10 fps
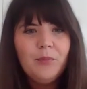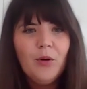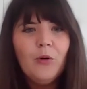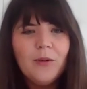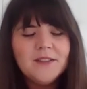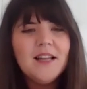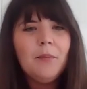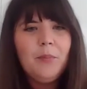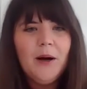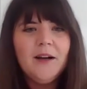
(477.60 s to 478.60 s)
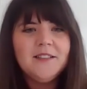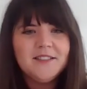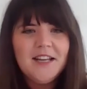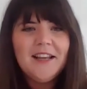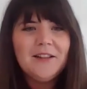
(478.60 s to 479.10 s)
almost that burden,
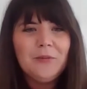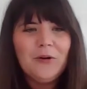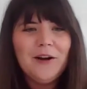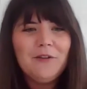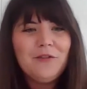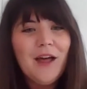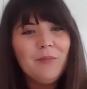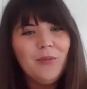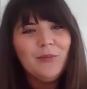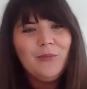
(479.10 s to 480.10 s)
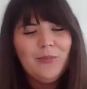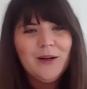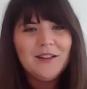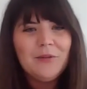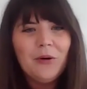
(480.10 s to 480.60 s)
taking the worry off them, but
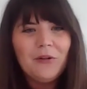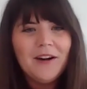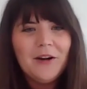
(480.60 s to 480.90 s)
putting the worry